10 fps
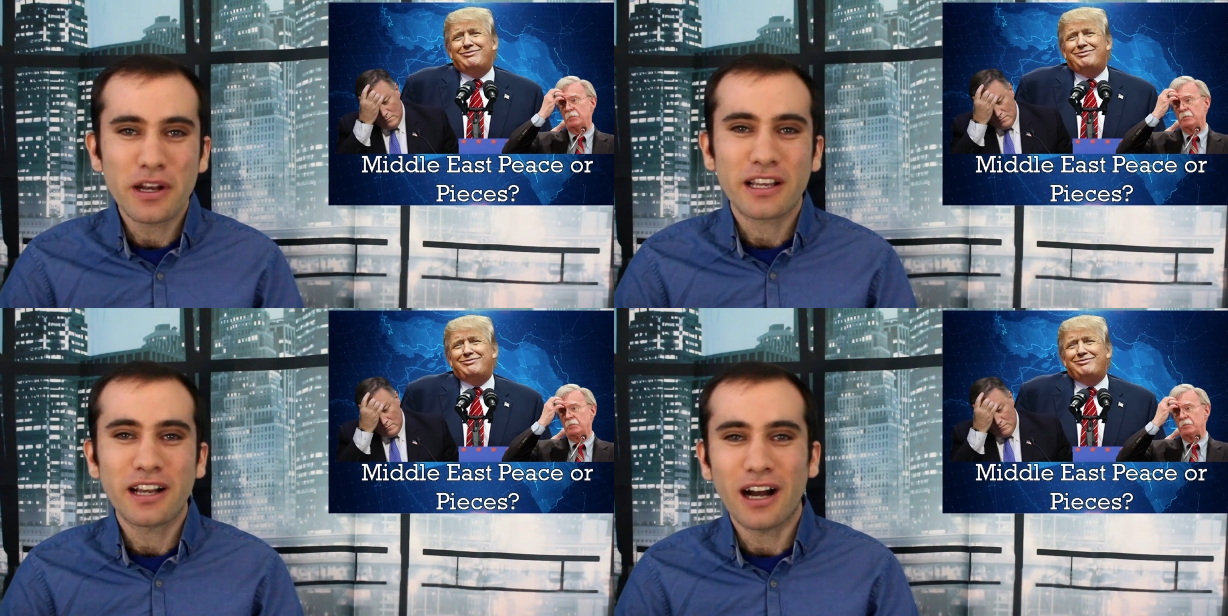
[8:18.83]

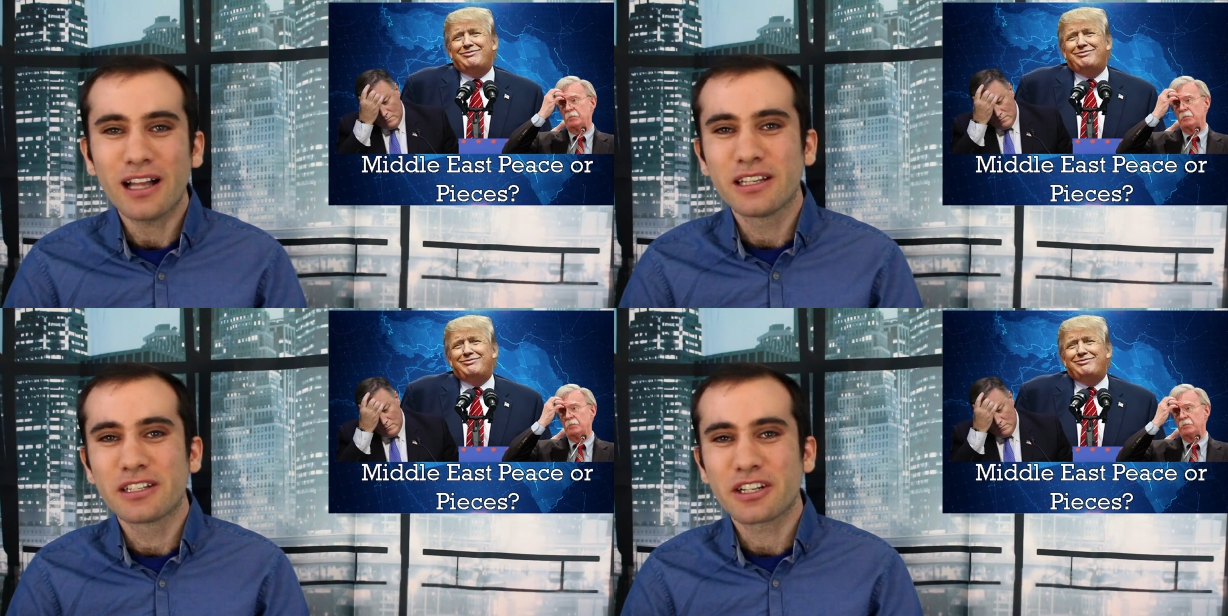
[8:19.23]
Speaker 1: to
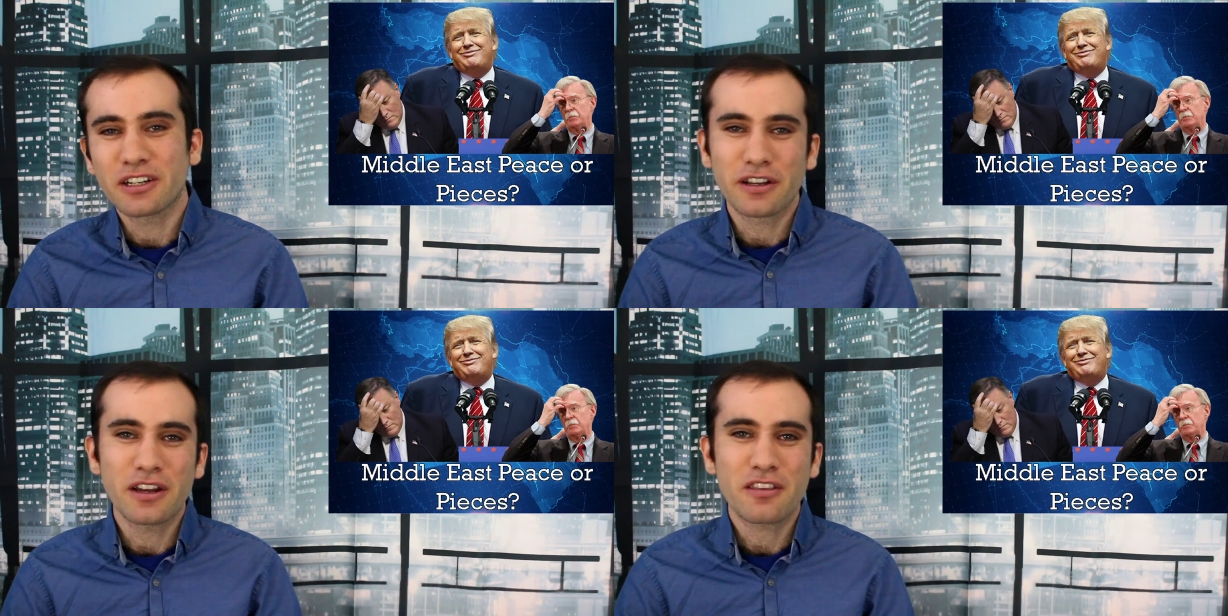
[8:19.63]
college and
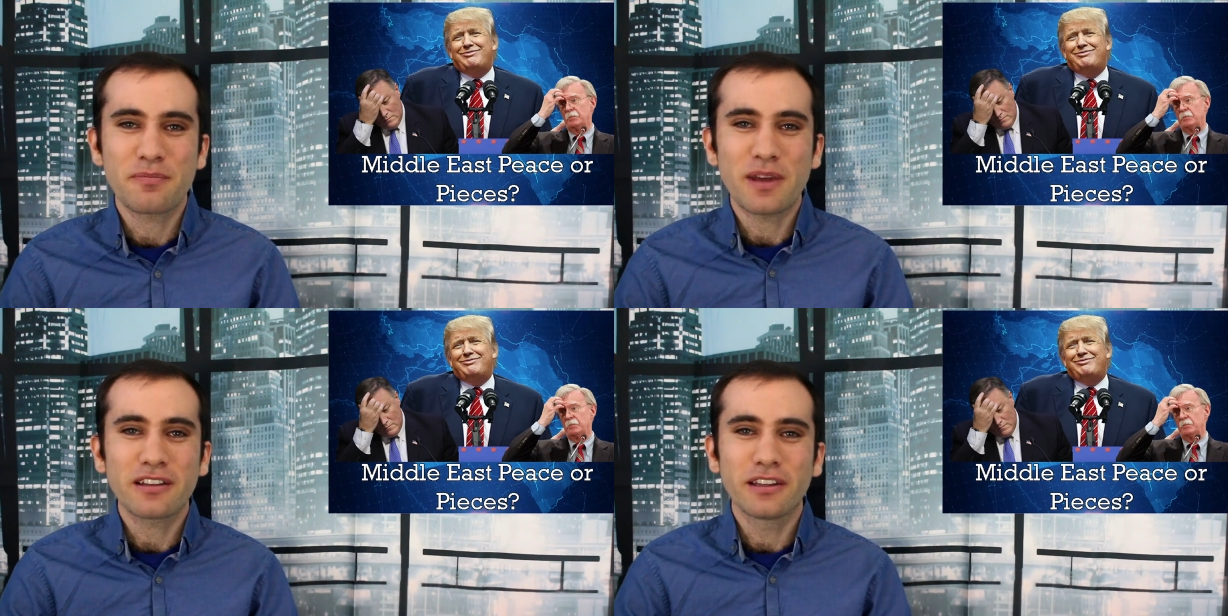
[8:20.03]
are going to
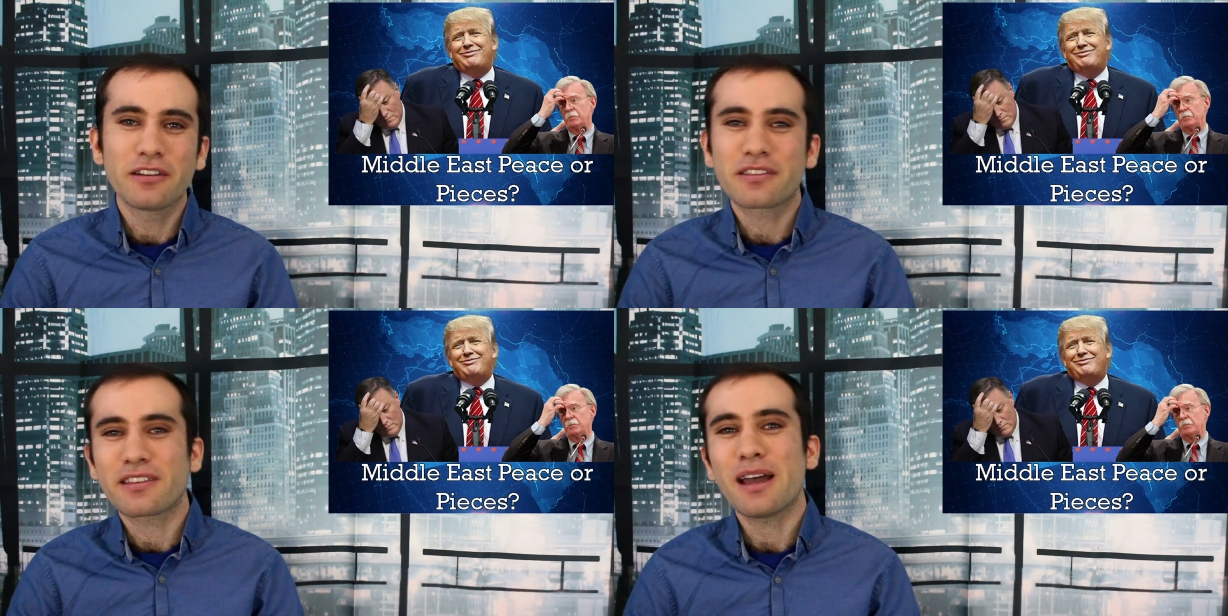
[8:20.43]
spend a
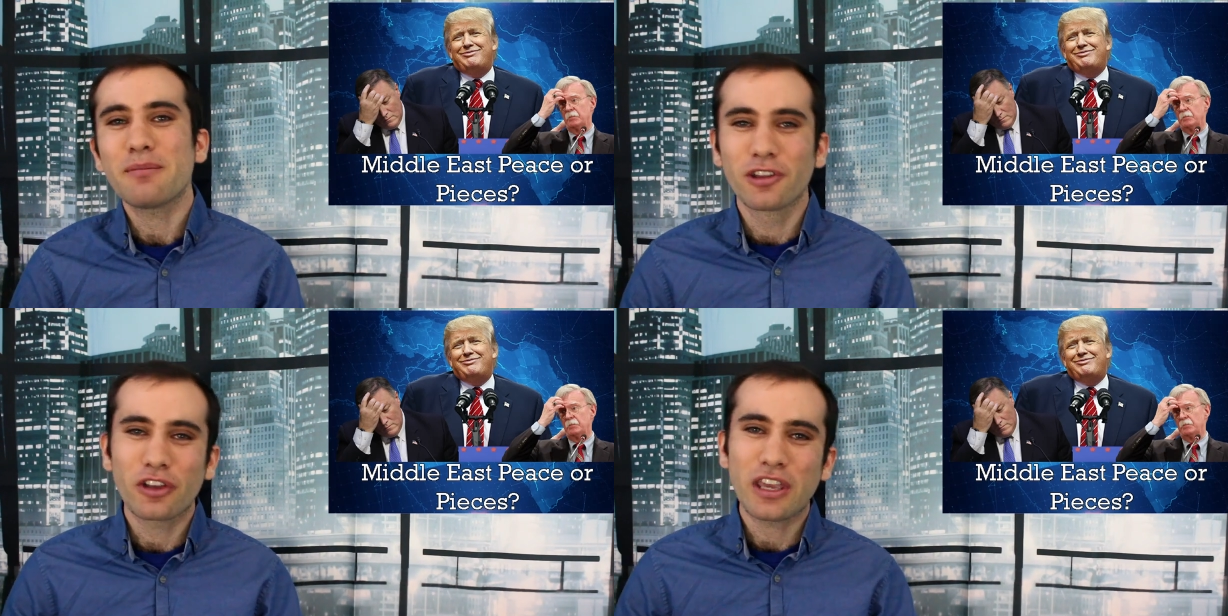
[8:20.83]
little
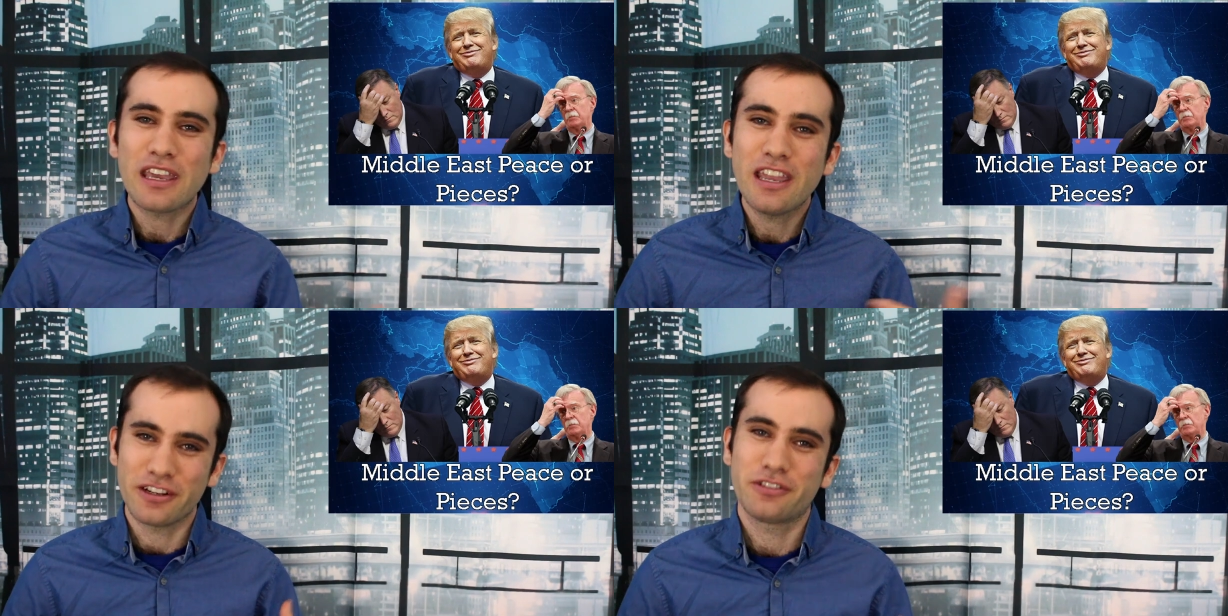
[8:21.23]
time
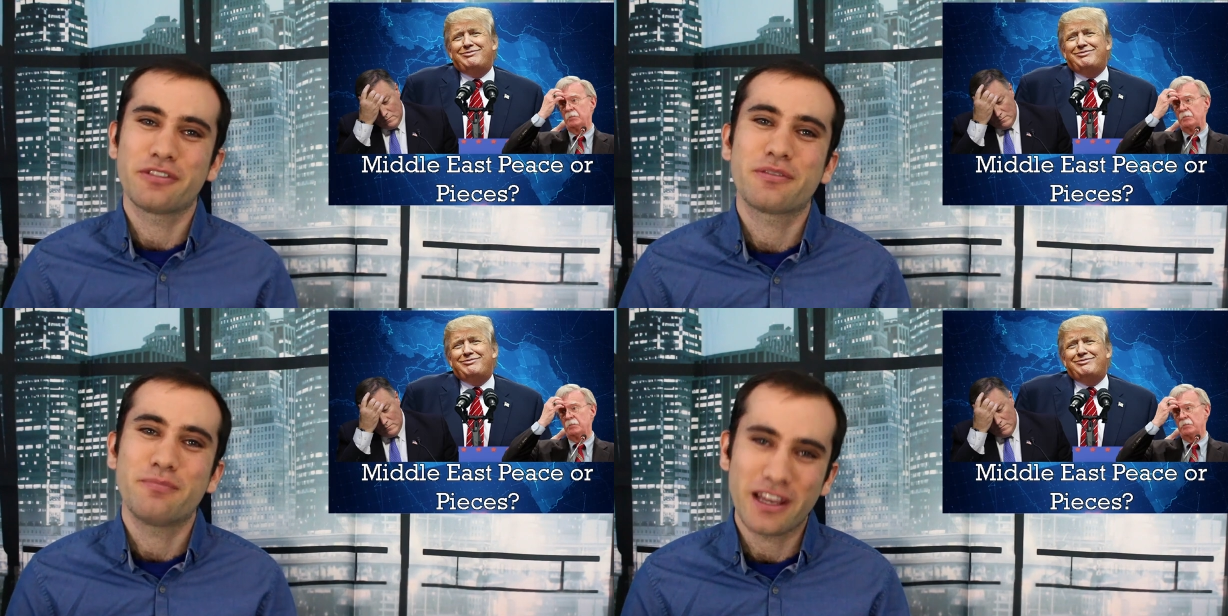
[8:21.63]
looking
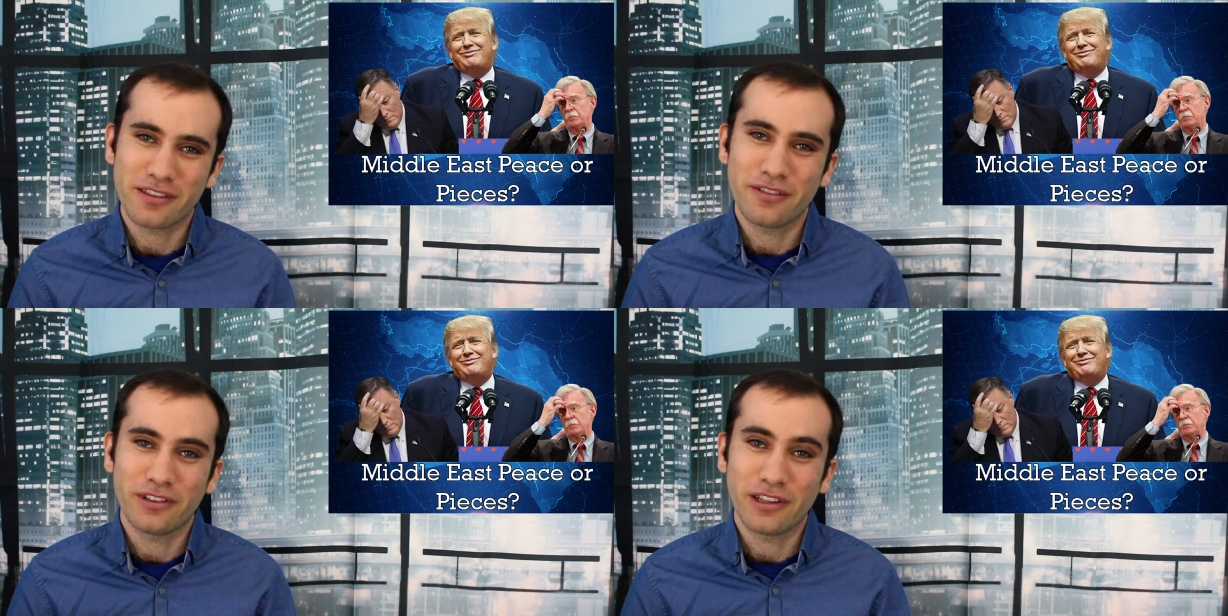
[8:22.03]

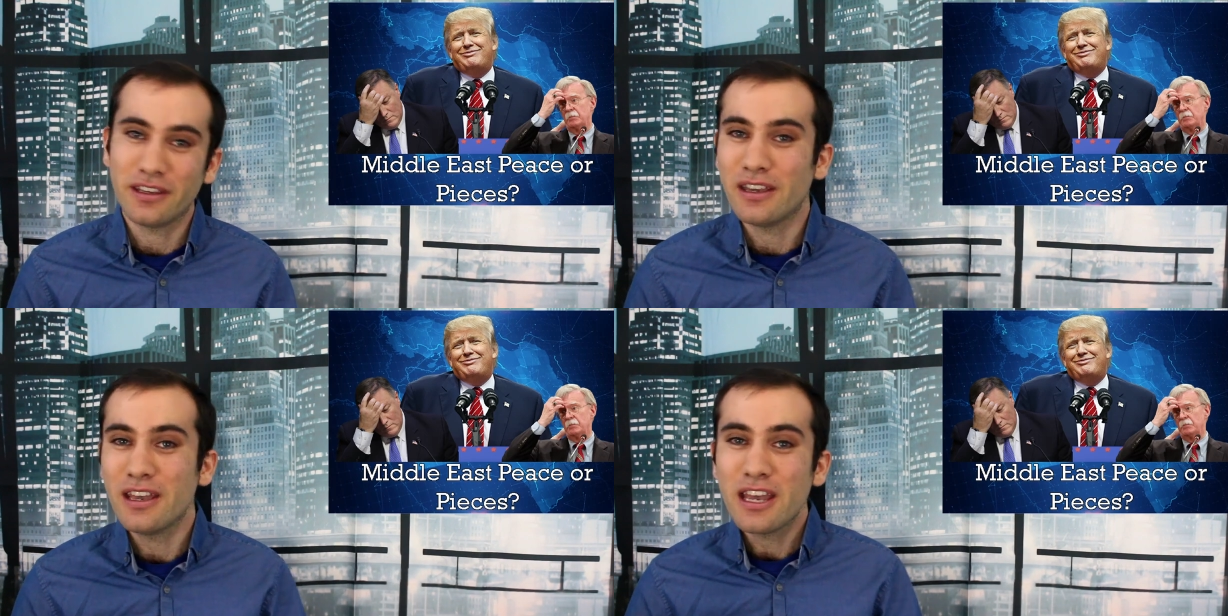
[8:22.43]
introspectively.